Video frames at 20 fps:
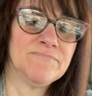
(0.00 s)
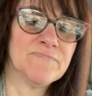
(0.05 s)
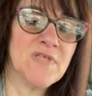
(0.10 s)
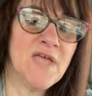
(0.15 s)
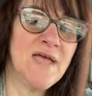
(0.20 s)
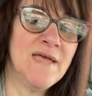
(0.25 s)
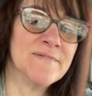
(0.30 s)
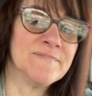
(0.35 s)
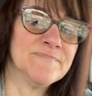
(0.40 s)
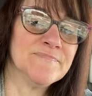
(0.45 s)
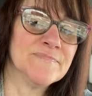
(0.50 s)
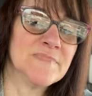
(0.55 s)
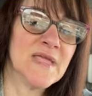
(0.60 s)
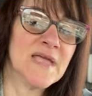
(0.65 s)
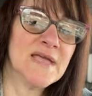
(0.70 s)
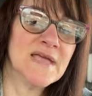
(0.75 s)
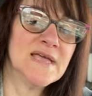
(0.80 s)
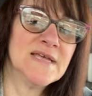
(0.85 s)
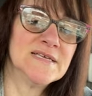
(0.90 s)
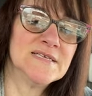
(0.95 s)
Okay,
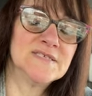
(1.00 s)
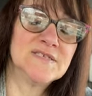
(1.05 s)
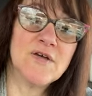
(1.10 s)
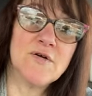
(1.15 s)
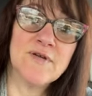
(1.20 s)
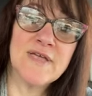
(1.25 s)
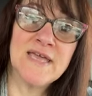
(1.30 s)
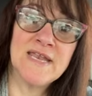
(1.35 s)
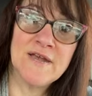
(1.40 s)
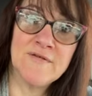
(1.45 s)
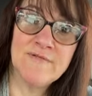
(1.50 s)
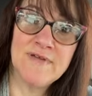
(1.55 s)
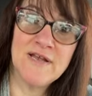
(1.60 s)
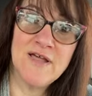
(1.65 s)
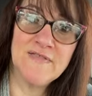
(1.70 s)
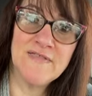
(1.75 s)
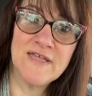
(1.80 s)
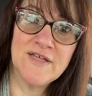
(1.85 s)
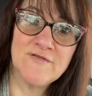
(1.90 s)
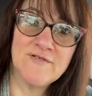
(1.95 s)
so can I read
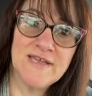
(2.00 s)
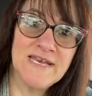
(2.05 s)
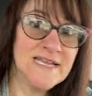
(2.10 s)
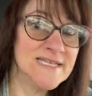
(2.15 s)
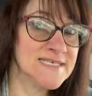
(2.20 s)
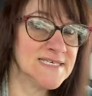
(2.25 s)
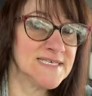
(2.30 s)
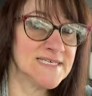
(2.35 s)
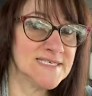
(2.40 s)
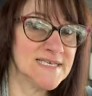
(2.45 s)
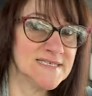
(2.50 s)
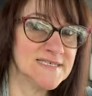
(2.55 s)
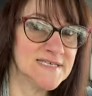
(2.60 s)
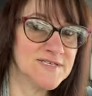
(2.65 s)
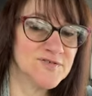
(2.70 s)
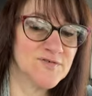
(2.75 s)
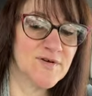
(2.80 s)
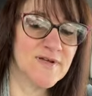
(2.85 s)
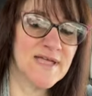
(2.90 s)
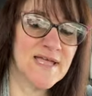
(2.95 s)
all the ingredients? He says
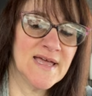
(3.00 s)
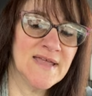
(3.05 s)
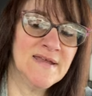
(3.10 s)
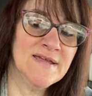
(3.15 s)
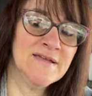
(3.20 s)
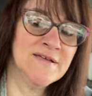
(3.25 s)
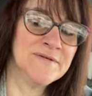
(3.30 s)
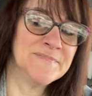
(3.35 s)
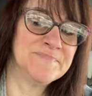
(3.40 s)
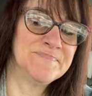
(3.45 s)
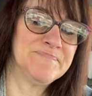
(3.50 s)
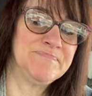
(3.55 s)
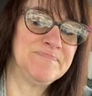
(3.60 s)
it's organic,